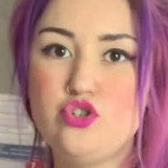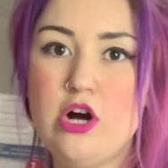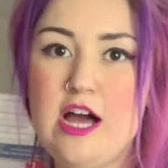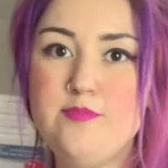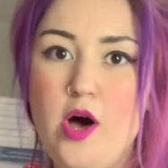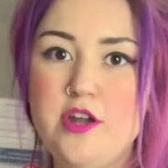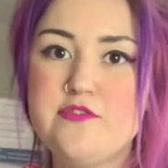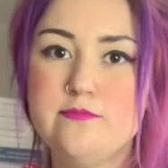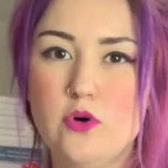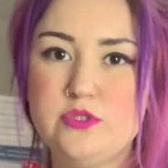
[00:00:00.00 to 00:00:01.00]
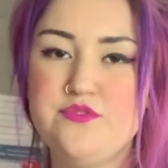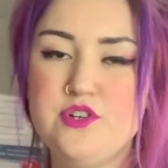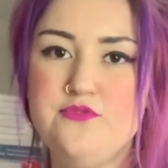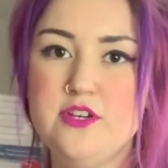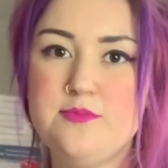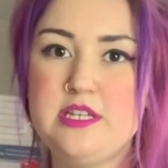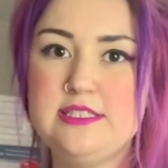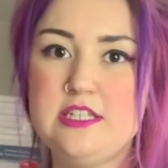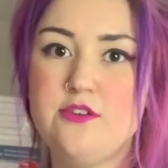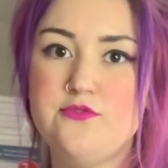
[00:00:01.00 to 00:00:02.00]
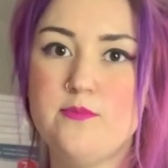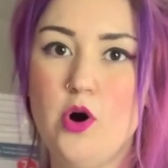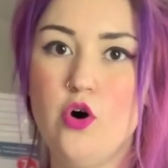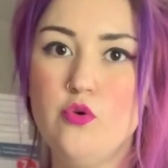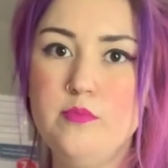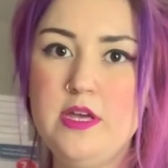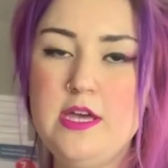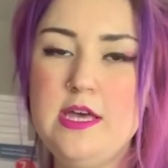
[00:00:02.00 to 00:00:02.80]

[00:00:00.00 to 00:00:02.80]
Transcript: tripod if most of your filming is done from home.